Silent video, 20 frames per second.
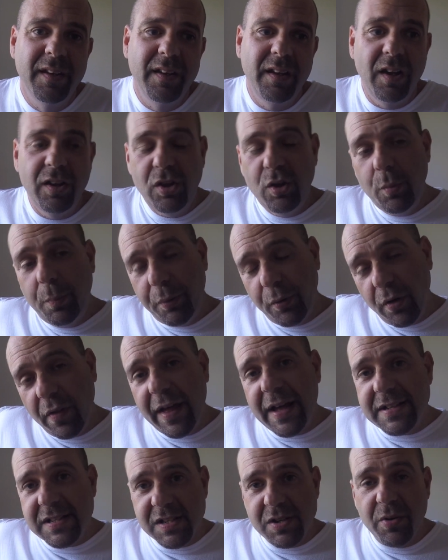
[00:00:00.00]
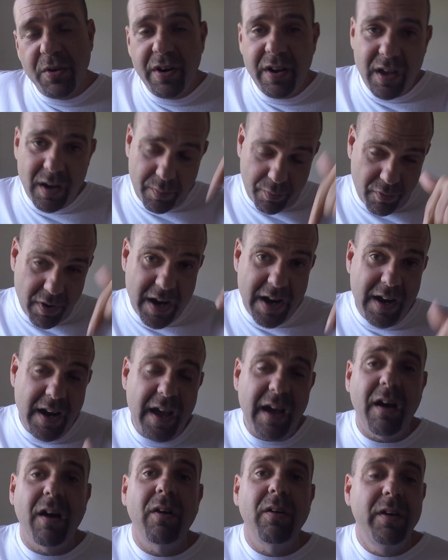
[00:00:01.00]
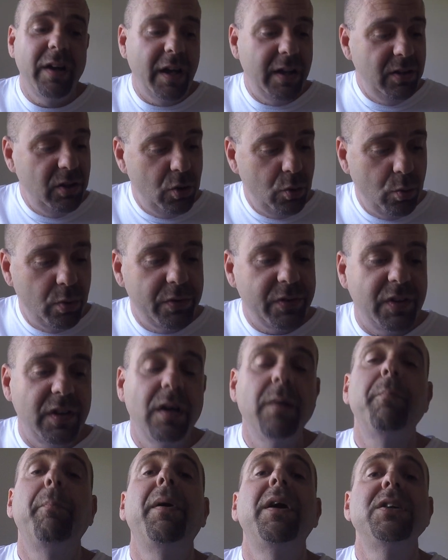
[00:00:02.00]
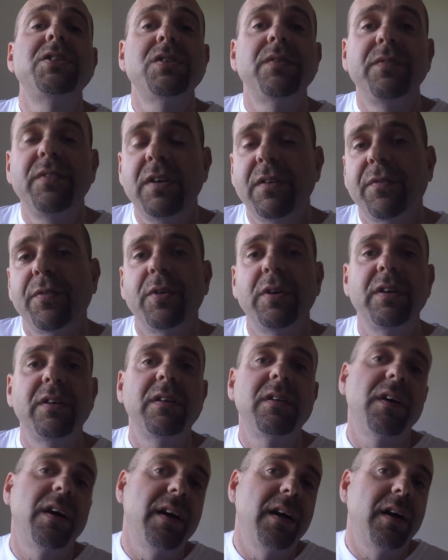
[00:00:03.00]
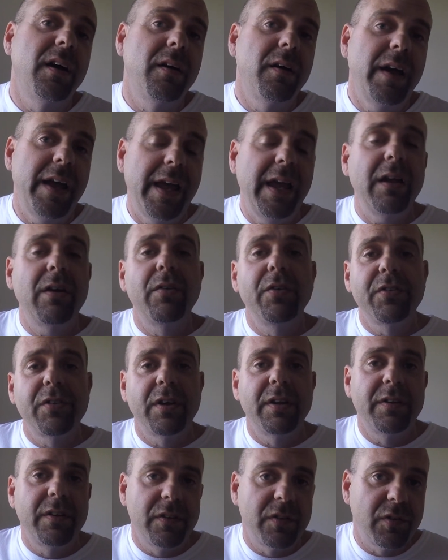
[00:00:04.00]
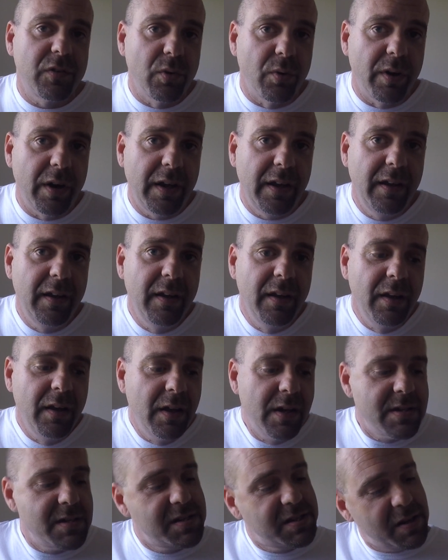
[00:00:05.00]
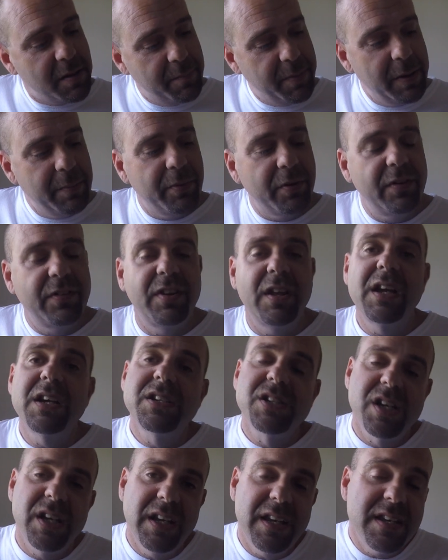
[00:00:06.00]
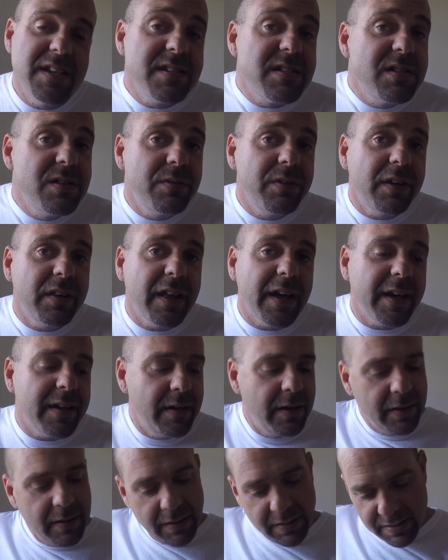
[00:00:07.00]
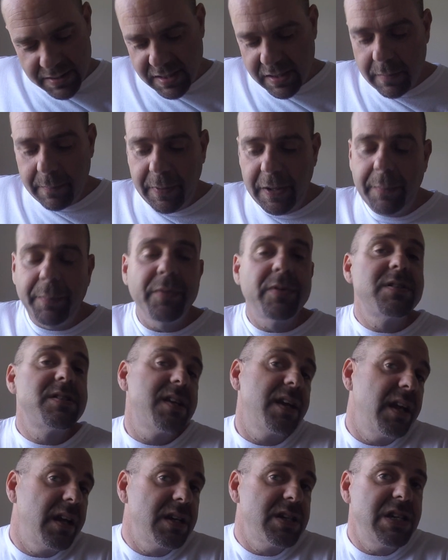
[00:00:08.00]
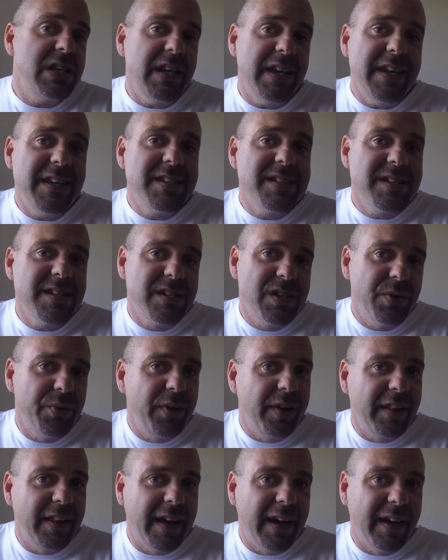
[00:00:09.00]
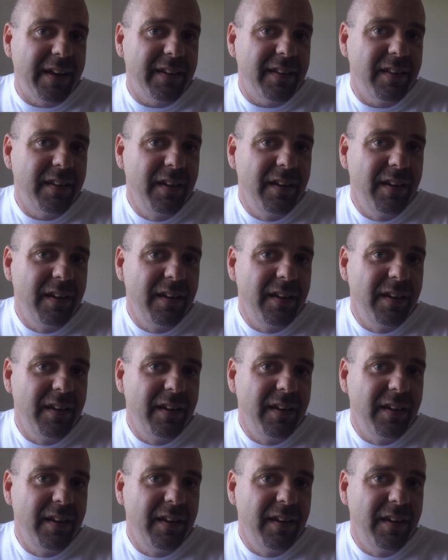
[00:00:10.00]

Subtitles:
Now, you pull that story up right now, and you will see a bunch of different angles on this story. Some people are saying she is doing that. Some people are saying she isn't doing that.